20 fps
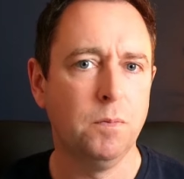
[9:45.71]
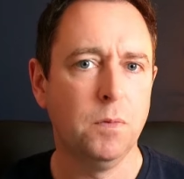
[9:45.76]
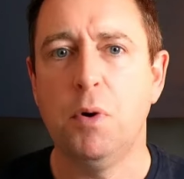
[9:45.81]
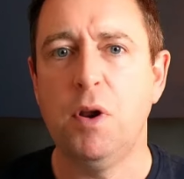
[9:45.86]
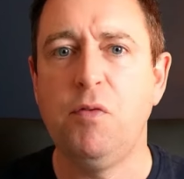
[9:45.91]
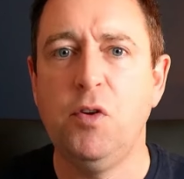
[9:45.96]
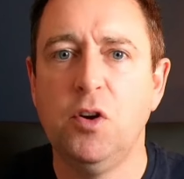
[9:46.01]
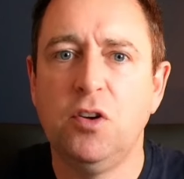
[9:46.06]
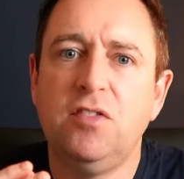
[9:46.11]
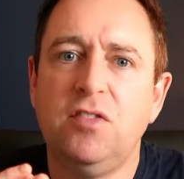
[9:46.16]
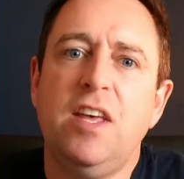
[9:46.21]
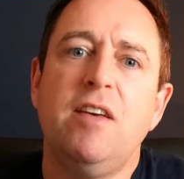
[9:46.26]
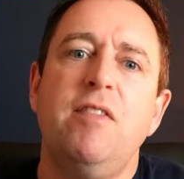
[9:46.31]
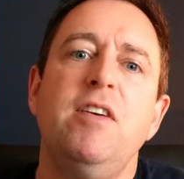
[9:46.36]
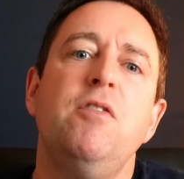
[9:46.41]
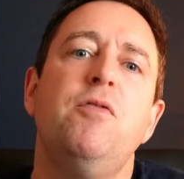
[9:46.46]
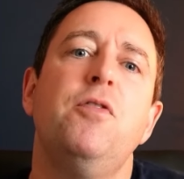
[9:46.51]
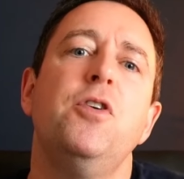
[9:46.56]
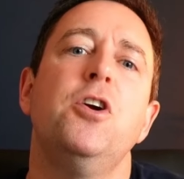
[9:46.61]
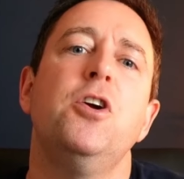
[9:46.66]
But if you're
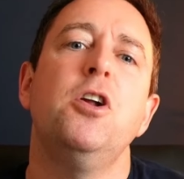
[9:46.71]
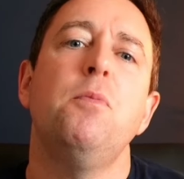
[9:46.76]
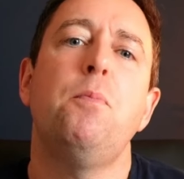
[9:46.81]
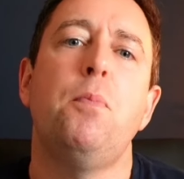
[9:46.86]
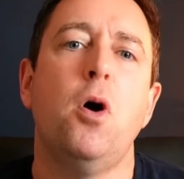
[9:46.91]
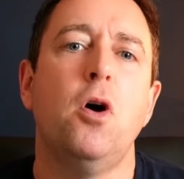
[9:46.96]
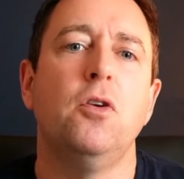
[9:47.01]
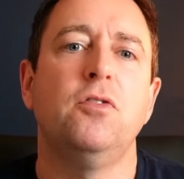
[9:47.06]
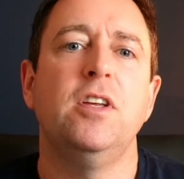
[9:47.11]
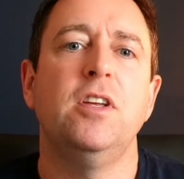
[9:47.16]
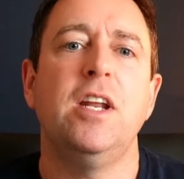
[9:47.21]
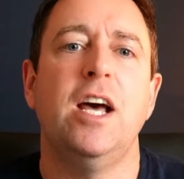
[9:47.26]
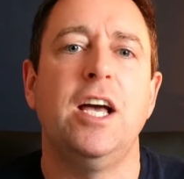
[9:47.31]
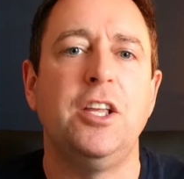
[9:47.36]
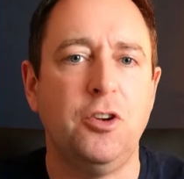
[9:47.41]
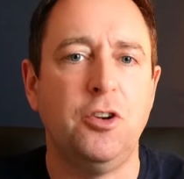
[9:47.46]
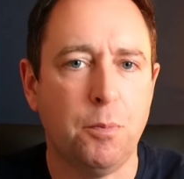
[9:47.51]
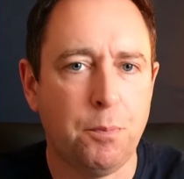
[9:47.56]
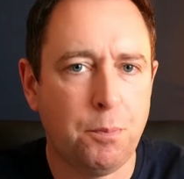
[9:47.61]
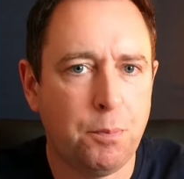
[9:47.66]
saving for your deposit
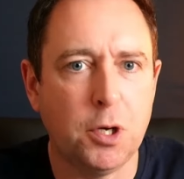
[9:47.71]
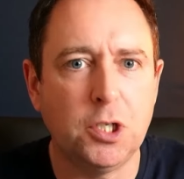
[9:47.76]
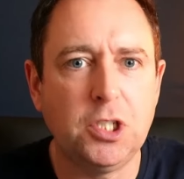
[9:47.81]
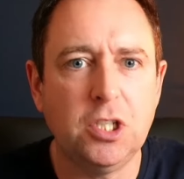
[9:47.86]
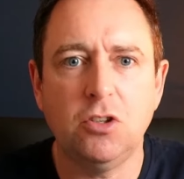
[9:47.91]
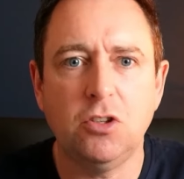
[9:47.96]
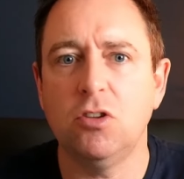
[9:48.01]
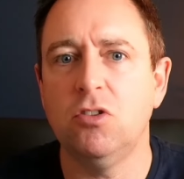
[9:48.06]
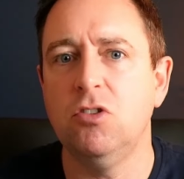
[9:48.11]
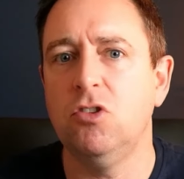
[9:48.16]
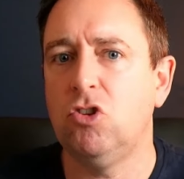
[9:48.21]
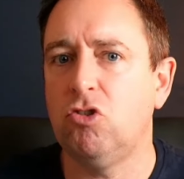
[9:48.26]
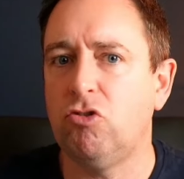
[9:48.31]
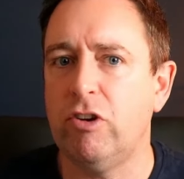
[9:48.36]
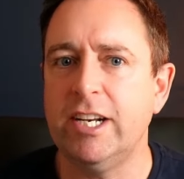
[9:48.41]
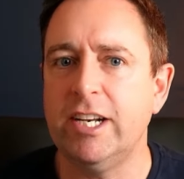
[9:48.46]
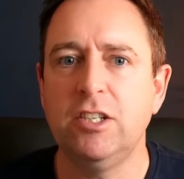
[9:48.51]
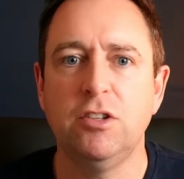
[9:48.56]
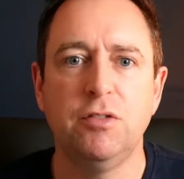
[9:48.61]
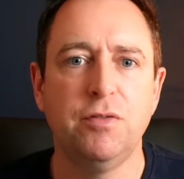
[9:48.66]
and your budget doesn't
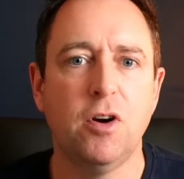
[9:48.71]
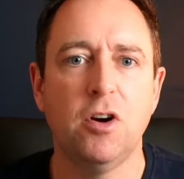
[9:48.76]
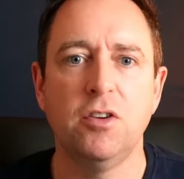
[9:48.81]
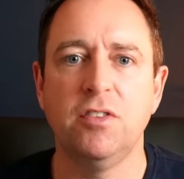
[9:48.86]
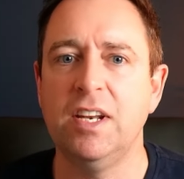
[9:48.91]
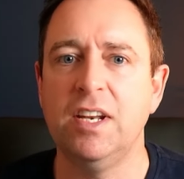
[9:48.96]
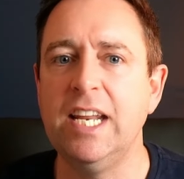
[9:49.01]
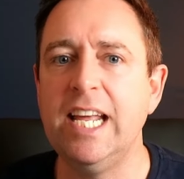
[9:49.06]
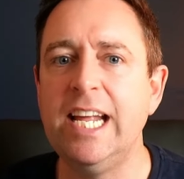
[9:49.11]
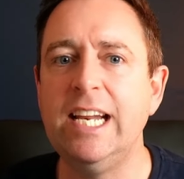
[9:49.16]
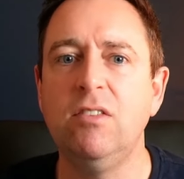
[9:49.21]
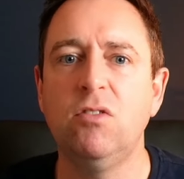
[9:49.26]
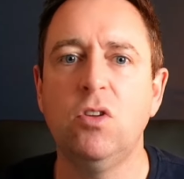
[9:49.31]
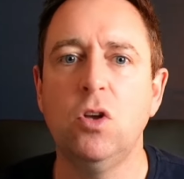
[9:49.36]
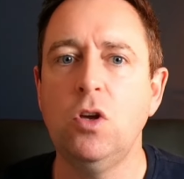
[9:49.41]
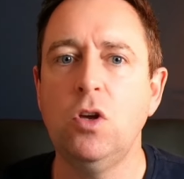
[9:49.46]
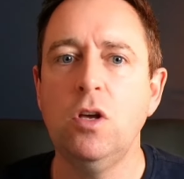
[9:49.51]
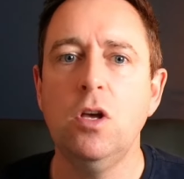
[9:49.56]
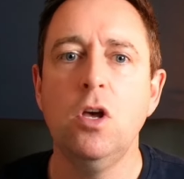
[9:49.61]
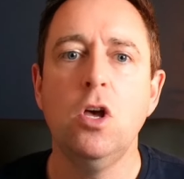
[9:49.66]
stretch as far as it needs
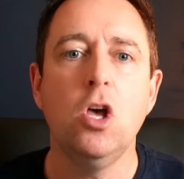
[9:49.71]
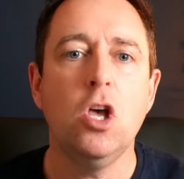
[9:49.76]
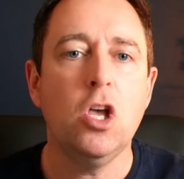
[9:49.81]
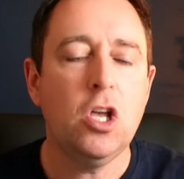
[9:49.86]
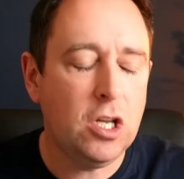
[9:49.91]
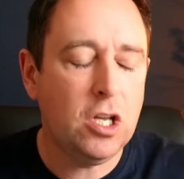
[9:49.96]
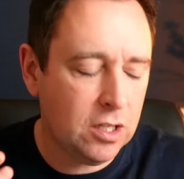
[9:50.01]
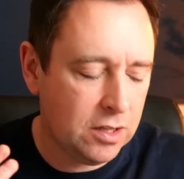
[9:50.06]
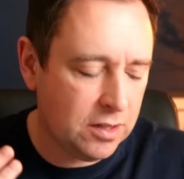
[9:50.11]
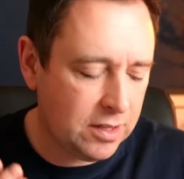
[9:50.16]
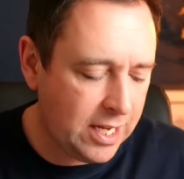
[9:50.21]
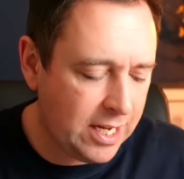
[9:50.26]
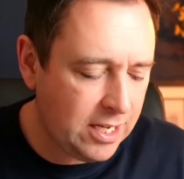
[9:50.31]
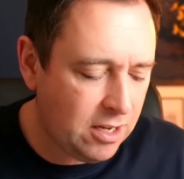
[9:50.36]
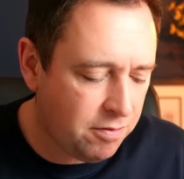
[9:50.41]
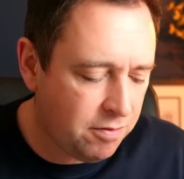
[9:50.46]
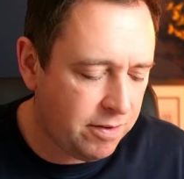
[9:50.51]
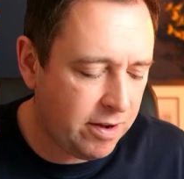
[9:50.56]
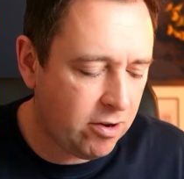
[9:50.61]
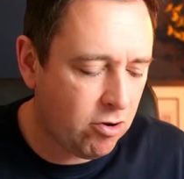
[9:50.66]
to, you'll need
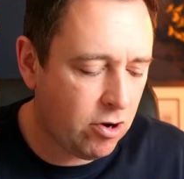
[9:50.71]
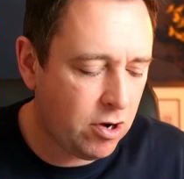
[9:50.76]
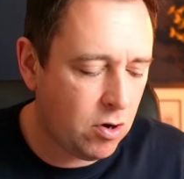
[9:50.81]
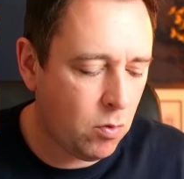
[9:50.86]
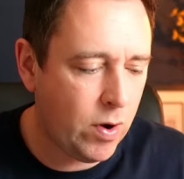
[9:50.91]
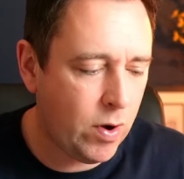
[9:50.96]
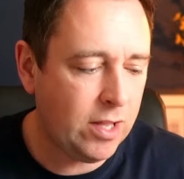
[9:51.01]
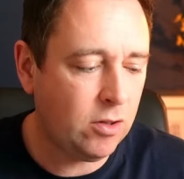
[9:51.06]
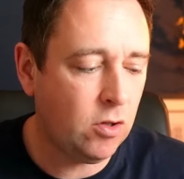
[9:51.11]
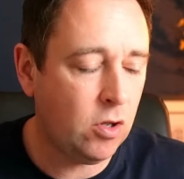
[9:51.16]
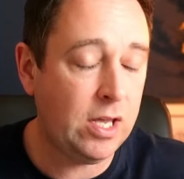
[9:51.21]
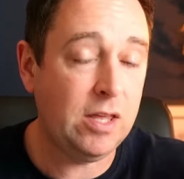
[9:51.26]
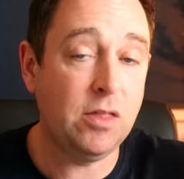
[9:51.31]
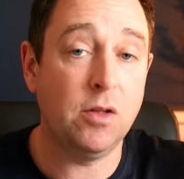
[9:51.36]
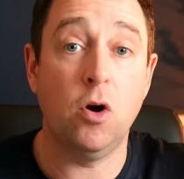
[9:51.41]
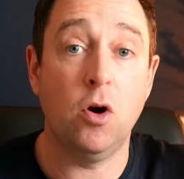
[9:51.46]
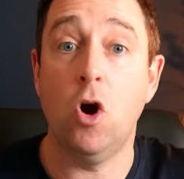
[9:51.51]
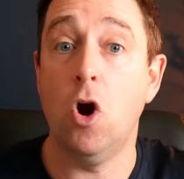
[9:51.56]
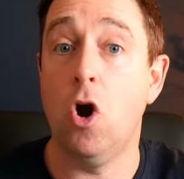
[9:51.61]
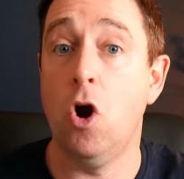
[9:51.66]
to figure out a way to
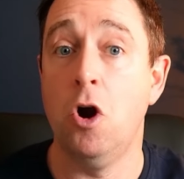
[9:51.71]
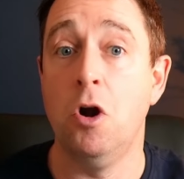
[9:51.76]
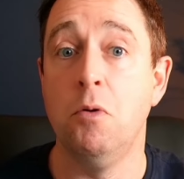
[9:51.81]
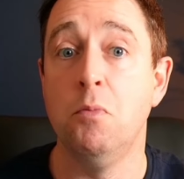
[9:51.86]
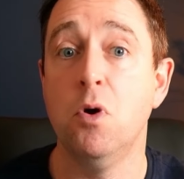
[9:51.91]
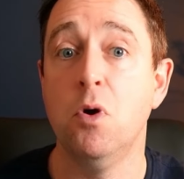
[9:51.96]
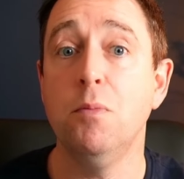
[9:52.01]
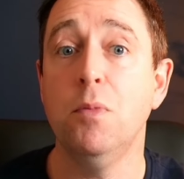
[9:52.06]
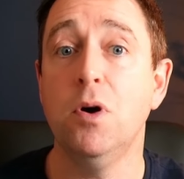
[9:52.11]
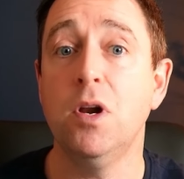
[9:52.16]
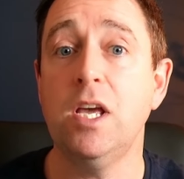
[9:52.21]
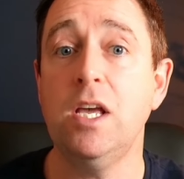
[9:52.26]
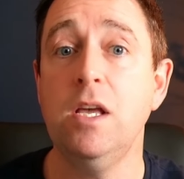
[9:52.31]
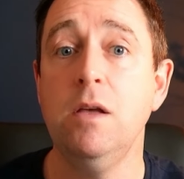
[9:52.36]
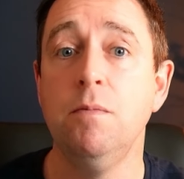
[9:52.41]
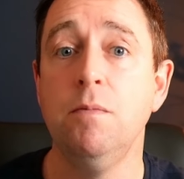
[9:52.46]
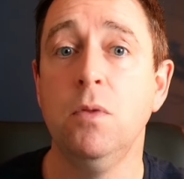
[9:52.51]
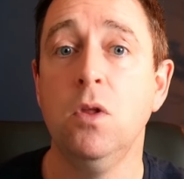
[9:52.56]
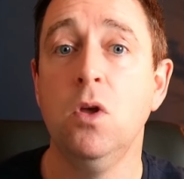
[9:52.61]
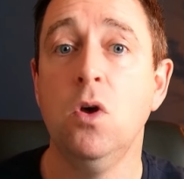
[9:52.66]
either earn more
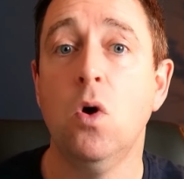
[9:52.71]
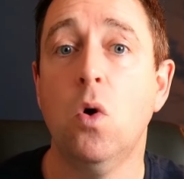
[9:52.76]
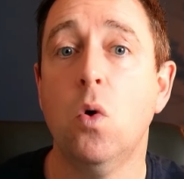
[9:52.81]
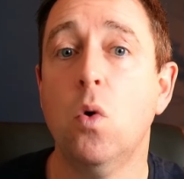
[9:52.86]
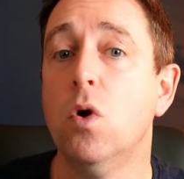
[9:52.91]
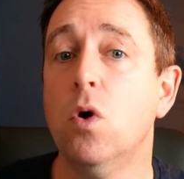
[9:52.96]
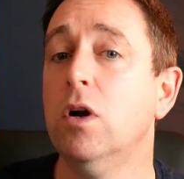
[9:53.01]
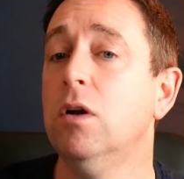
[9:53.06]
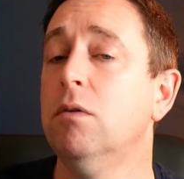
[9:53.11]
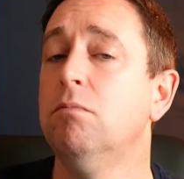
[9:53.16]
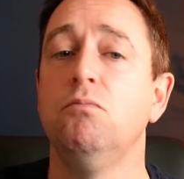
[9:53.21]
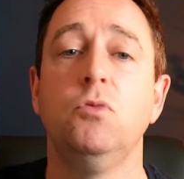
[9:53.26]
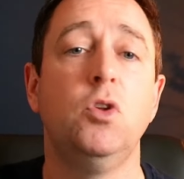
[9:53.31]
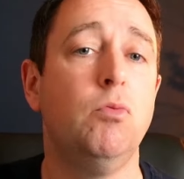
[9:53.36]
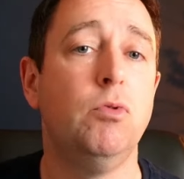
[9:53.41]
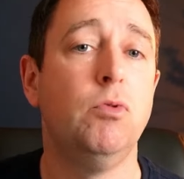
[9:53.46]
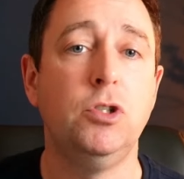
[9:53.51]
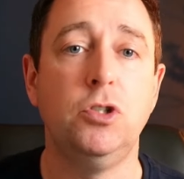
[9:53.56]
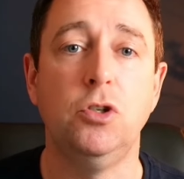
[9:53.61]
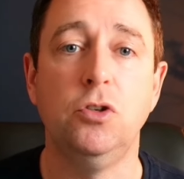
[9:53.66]
money or
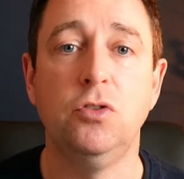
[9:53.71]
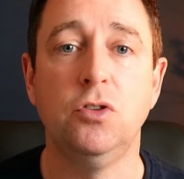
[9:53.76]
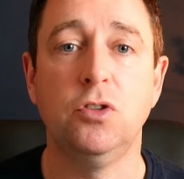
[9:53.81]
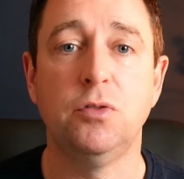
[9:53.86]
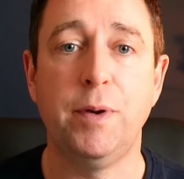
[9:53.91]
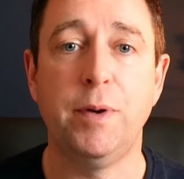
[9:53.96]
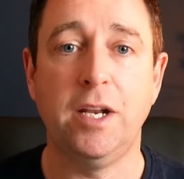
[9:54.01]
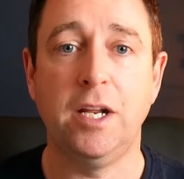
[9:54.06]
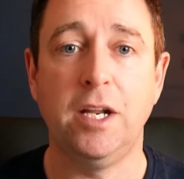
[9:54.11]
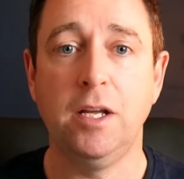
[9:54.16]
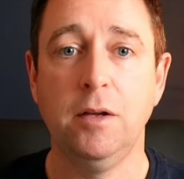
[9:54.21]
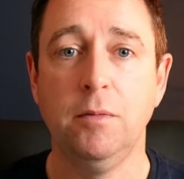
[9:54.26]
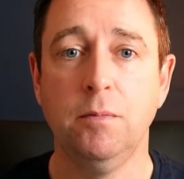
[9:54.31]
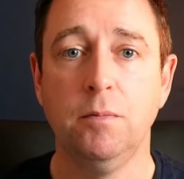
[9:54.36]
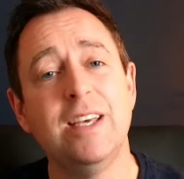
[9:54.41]
to reduce your spending.